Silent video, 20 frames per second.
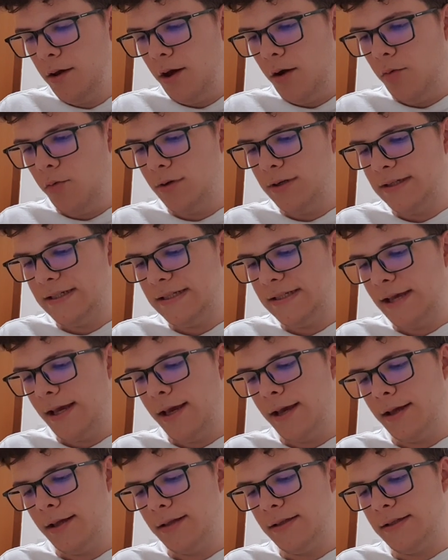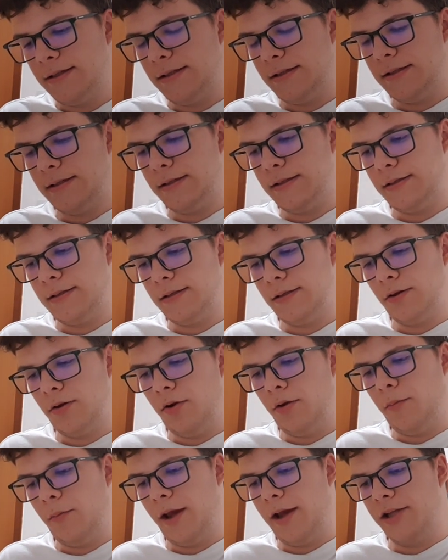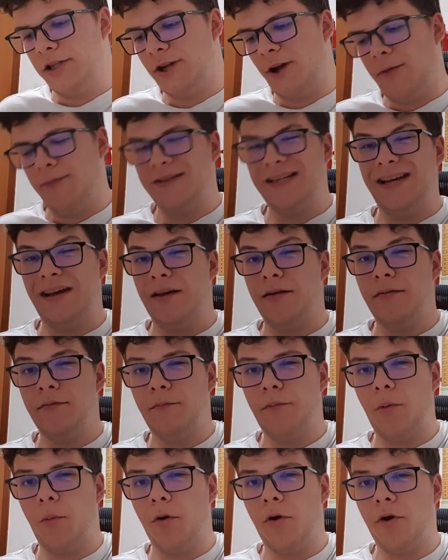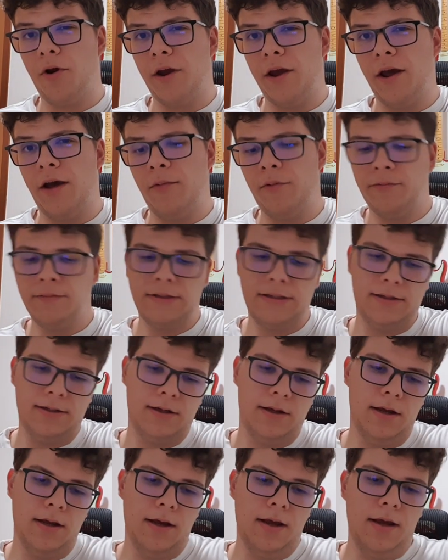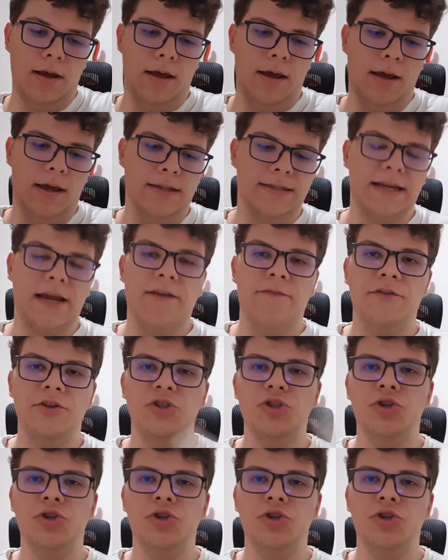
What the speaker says: Wouldn't say it's on my top 10 Paul McCartney albums. It's kind of a